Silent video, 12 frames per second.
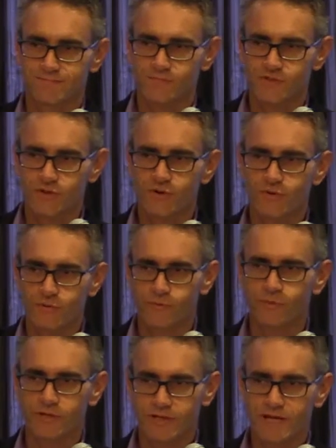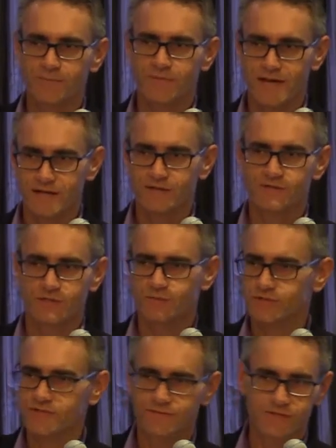So we kept that, because it
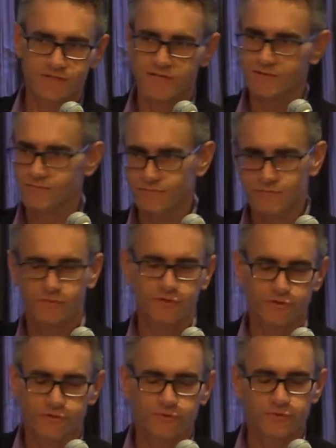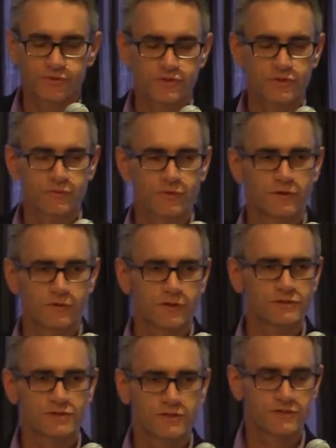was even the same crews that
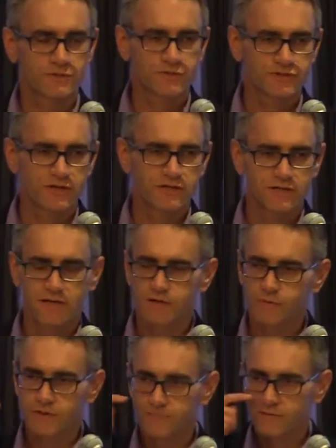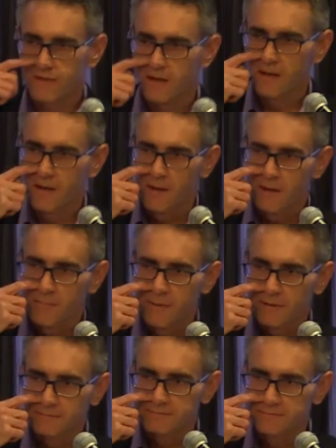worked on it. So we tried to get away from that.
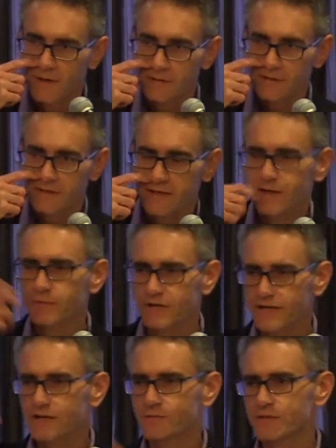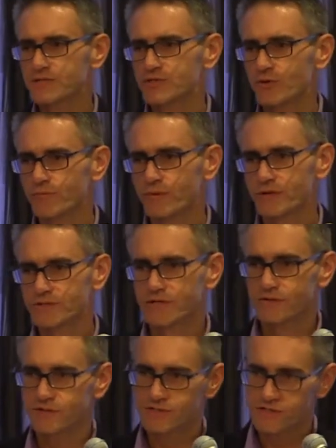But I'm going to get on my soapbox
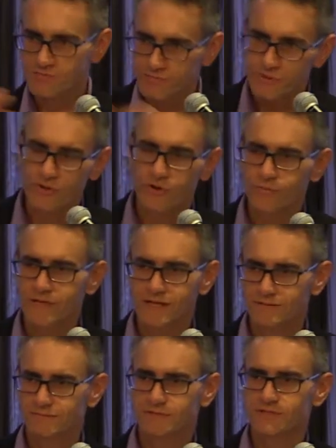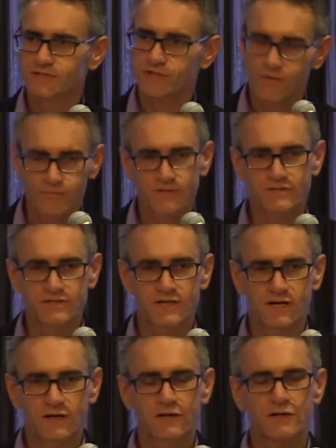here, and this is pure me. This is not
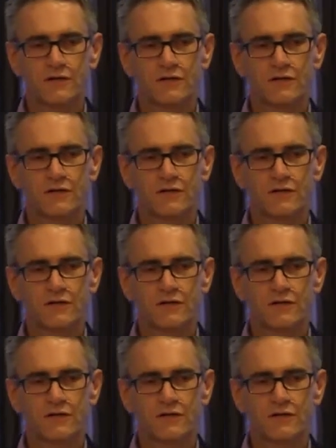PCL.